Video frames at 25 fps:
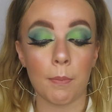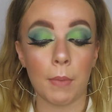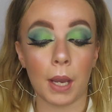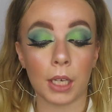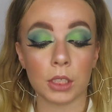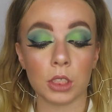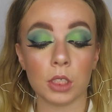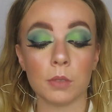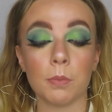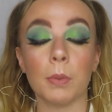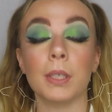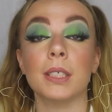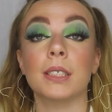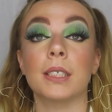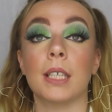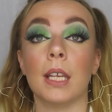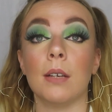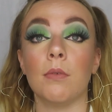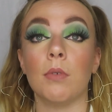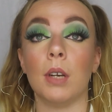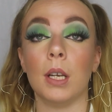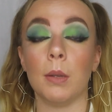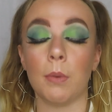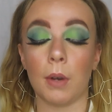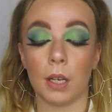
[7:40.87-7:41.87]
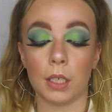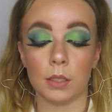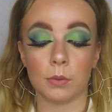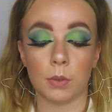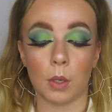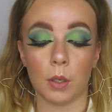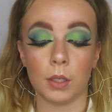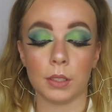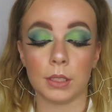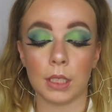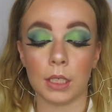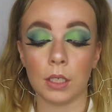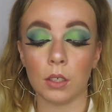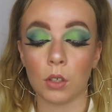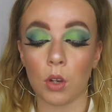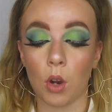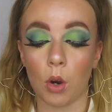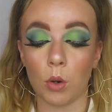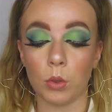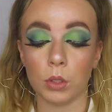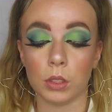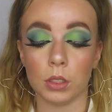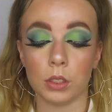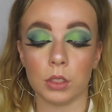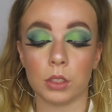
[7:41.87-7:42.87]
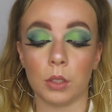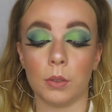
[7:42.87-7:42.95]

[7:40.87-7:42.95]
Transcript: Matches my skin really well as well. It's in golden,